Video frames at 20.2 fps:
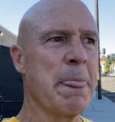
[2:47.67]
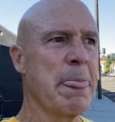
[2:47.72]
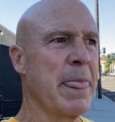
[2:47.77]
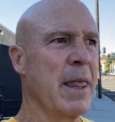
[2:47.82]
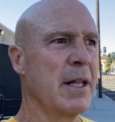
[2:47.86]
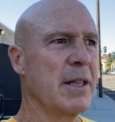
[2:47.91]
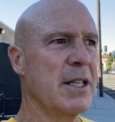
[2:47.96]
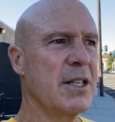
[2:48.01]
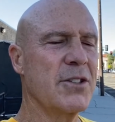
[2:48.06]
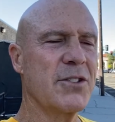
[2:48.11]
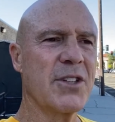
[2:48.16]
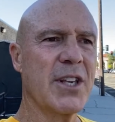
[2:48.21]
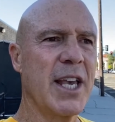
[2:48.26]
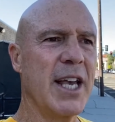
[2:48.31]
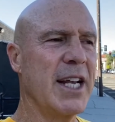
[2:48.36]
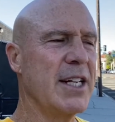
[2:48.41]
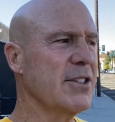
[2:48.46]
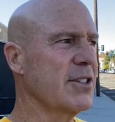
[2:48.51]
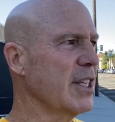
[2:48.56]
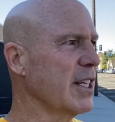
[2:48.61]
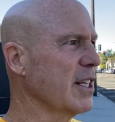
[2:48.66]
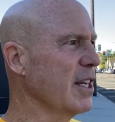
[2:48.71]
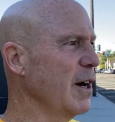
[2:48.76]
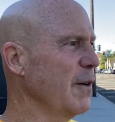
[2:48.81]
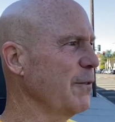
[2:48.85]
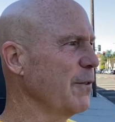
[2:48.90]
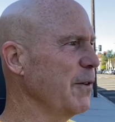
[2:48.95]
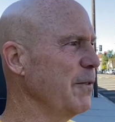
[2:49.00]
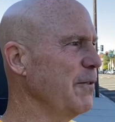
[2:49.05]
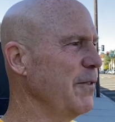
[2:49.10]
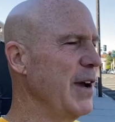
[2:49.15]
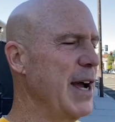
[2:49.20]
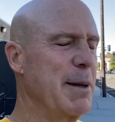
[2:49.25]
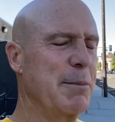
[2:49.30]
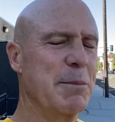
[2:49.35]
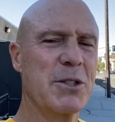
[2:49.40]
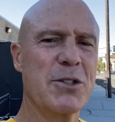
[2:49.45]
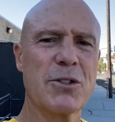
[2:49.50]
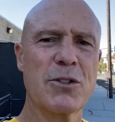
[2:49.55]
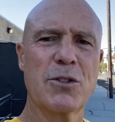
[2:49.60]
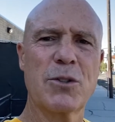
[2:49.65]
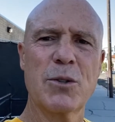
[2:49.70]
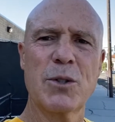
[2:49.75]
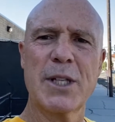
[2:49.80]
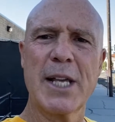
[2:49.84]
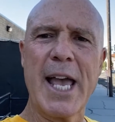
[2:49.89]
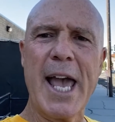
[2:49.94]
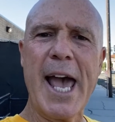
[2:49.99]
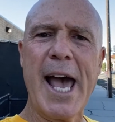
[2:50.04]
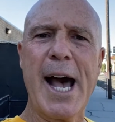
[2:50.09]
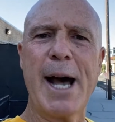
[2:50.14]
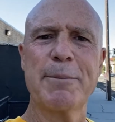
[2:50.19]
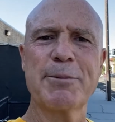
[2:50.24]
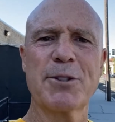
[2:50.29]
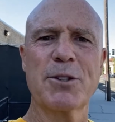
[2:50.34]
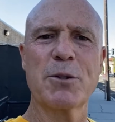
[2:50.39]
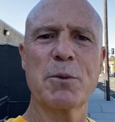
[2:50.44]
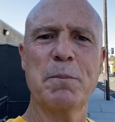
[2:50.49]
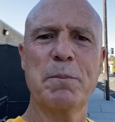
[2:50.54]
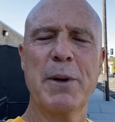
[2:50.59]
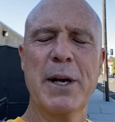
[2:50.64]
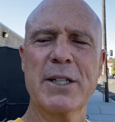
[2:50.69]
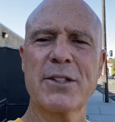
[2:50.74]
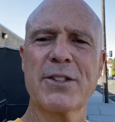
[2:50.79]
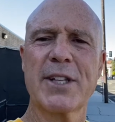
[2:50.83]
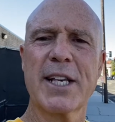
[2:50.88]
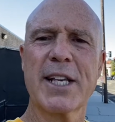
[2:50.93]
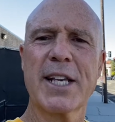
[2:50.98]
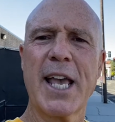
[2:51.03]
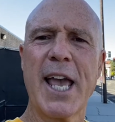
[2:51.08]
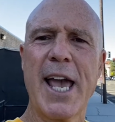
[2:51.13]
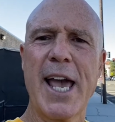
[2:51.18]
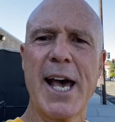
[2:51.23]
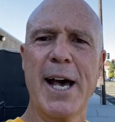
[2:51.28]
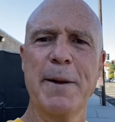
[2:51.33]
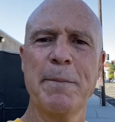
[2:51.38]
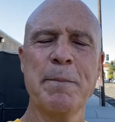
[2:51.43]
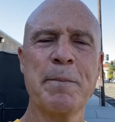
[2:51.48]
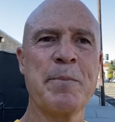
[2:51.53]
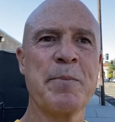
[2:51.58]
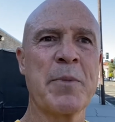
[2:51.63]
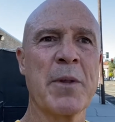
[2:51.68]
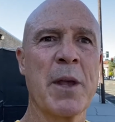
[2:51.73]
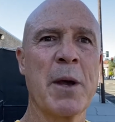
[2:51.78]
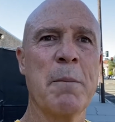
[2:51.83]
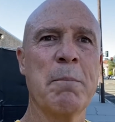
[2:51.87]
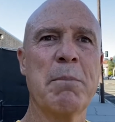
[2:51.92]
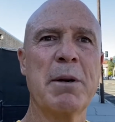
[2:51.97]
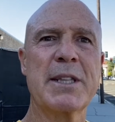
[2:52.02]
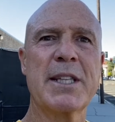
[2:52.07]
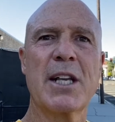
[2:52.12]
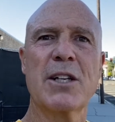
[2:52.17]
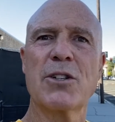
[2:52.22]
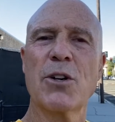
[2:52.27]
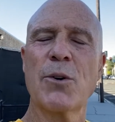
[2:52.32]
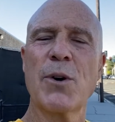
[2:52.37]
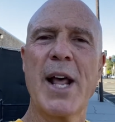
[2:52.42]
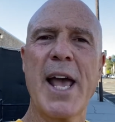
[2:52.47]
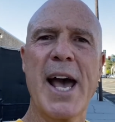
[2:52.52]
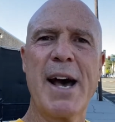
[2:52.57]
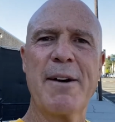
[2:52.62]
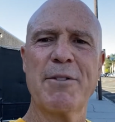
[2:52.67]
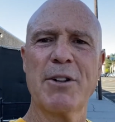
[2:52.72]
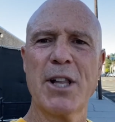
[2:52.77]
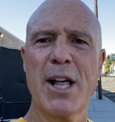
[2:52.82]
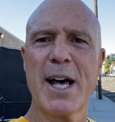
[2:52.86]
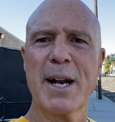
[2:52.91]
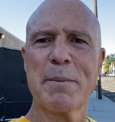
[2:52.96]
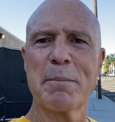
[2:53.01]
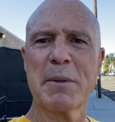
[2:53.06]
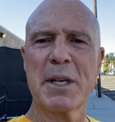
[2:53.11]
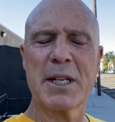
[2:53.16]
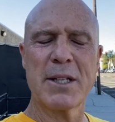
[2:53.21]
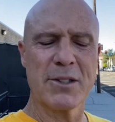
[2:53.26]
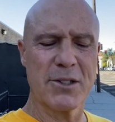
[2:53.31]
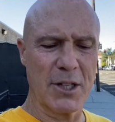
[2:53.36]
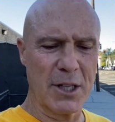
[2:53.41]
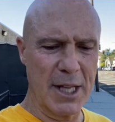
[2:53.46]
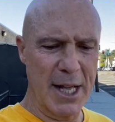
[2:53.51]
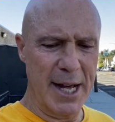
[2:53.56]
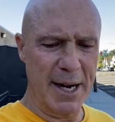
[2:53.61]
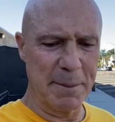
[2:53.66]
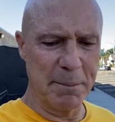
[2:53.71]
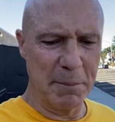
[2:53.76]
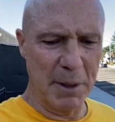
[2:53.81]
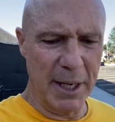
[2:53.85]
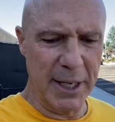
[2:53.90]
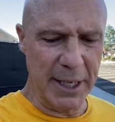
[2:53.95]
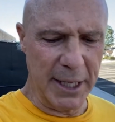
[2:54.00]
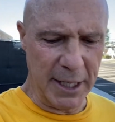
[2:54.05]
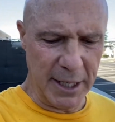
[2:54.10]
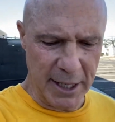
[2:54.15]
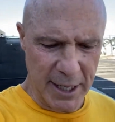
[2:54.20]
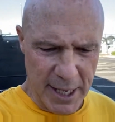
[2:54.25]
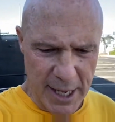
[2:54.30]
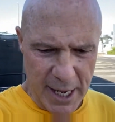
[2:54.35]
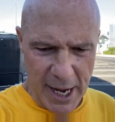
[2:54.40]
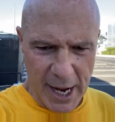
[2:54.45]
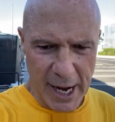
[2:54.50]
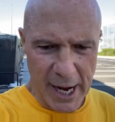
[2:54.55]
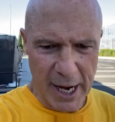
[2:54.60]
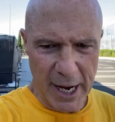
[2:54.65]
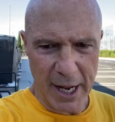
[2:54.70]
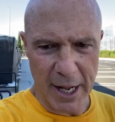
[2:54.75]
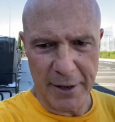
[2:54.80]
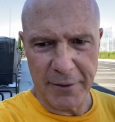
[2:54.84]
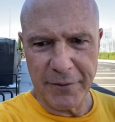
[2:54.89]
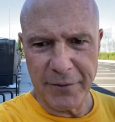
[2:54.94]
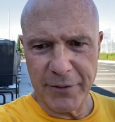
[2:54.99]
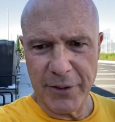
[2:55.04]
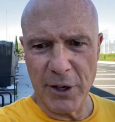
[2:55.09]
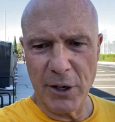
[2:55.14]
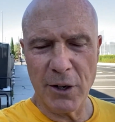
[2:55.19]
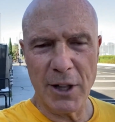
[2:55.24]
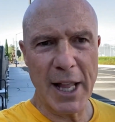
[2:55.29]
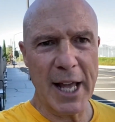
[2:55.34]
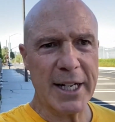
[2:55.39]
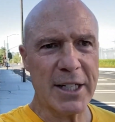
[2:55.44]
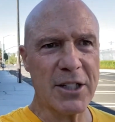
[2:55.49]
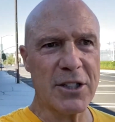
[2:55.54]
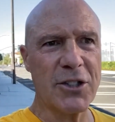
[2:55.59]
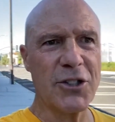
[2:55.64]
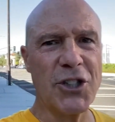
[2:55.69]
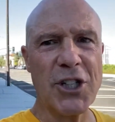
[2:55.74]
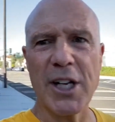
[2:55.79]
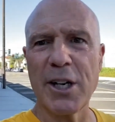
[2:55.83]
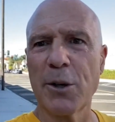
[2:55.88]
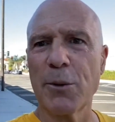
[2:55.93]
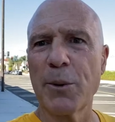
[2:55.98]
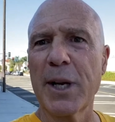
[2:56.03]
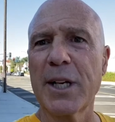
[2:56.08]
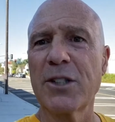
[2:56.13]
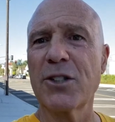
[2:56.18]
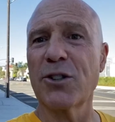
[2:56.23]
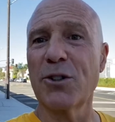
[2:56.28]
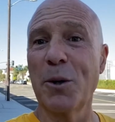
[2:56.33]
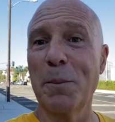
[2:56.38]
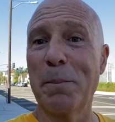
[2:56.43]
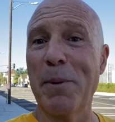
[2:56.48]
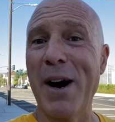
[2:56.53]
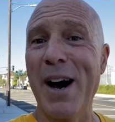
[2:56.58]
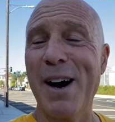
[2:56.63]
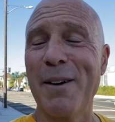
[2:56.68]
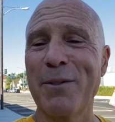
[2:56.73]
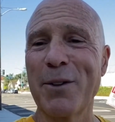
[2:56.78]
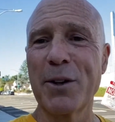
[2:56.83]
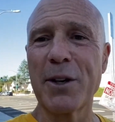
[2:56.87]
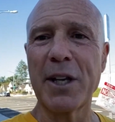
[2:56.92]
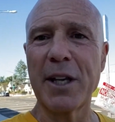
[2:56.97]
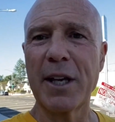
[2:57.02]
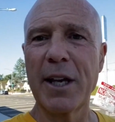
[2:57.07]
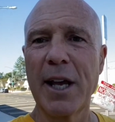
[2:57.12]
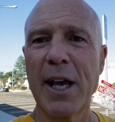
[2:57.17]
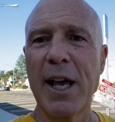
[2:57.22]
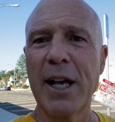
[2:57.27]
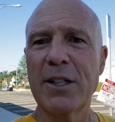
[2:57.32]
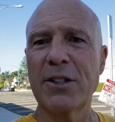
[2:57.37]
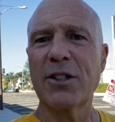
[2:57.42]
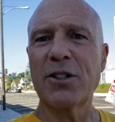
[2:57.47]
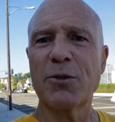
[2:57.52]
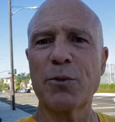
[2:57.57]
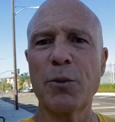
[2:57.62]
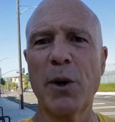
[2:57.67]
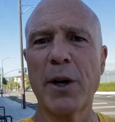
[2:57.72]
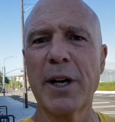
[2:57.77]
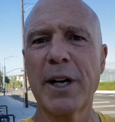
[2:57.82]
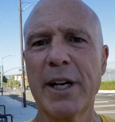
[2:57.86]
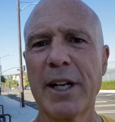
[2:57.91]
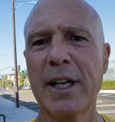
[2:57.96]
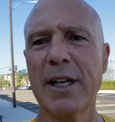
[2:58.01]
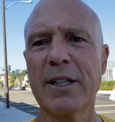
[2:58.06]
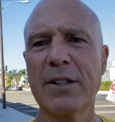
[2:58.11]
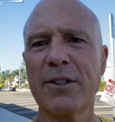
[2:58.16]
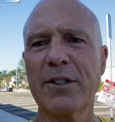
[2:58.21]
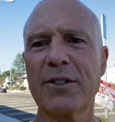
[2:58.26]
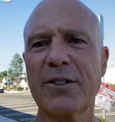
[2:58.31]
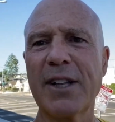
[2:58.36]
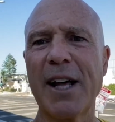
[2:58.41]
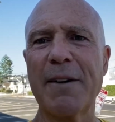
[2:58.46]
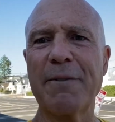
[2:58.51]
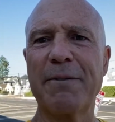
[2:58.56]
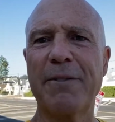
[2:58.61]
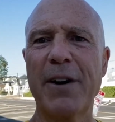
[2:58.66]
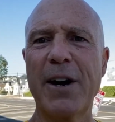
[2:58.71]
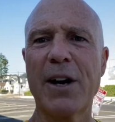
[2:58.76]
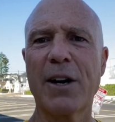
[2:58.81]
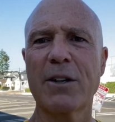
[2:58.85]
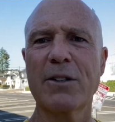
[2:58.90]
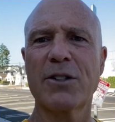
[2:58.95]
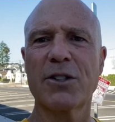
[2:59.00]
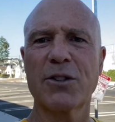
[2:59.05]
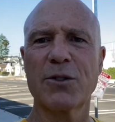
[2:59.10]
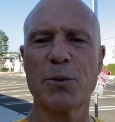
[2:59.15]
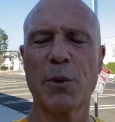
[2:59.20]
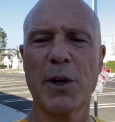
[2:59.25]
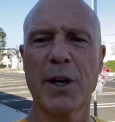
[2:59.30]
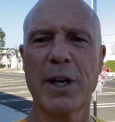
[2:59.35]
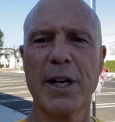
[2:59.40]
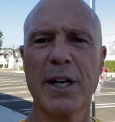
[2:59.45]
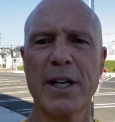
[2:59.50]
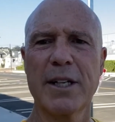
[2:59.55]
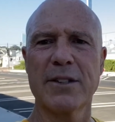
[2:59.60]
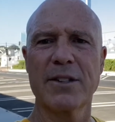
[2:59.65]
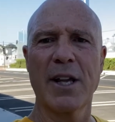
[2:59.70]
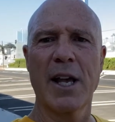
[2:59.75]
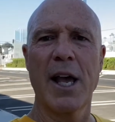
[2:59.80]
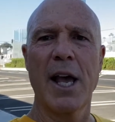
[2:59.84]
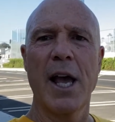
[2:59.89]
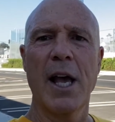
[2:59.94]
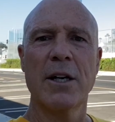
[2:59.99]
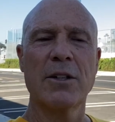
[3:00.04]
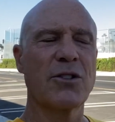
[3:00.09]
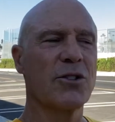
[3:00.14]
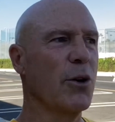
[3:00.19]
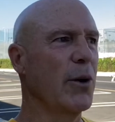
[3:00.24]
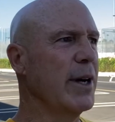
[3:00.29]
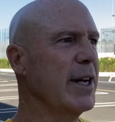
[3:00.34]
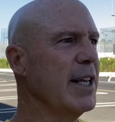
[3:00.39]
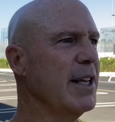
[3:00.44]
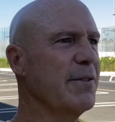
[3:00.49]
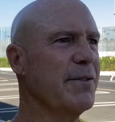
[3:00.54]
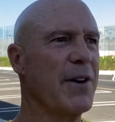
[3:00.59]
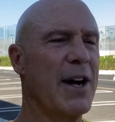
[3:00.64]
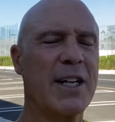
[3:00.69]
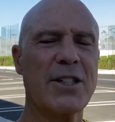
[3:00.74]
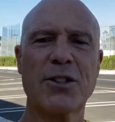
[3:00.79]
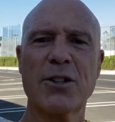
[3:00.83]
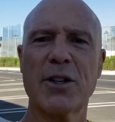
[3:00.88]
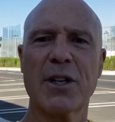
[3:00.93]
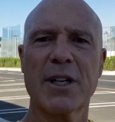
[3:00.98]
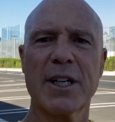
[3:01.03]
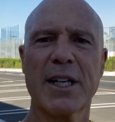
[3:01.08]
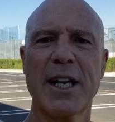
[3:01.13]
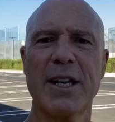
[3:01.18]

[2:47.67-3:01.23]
these kids, they come from families that are doing the absolute best they can, but they don't have a lot of means, a lot of money, and they're like generational poverty. It's just what it is. It's not fair. It's just what it is. So any advice you could give